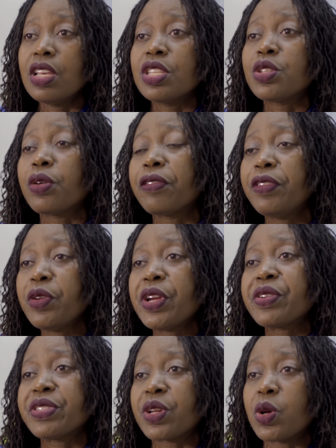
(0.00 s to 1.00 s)
So a few
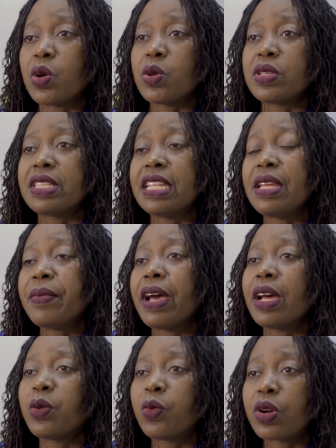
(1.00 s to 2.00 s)
years ago, CDEMA
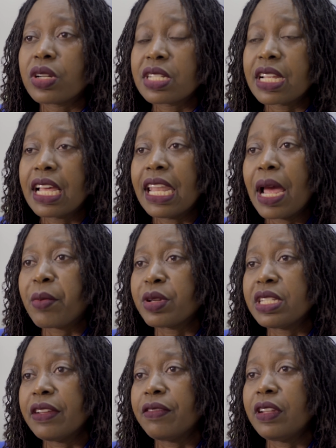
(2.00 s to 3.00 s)
had worked
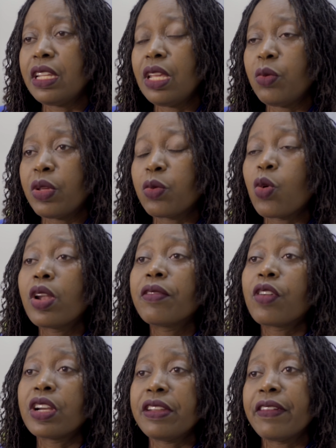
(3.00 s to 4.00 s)
collaboratively with one
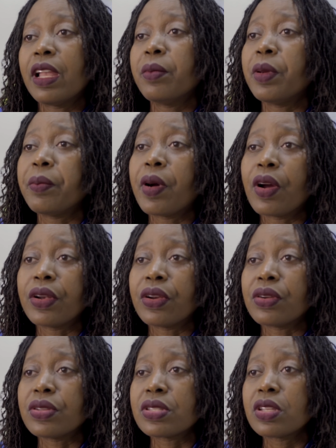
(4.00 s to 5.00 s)
of our development
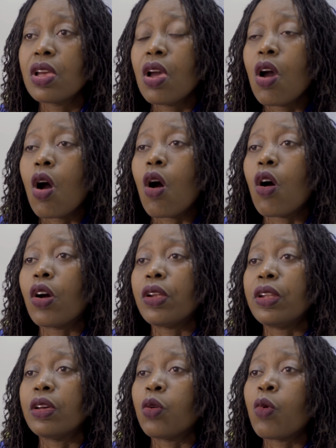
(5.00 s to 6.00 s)
partners
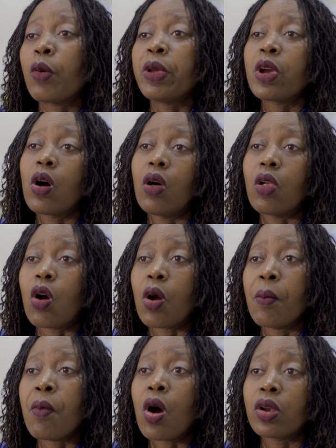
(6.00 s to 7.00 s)
on what we call
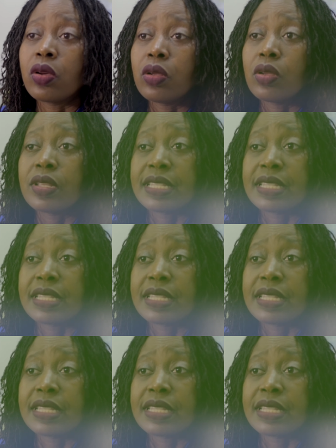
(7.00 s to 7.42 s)
our Model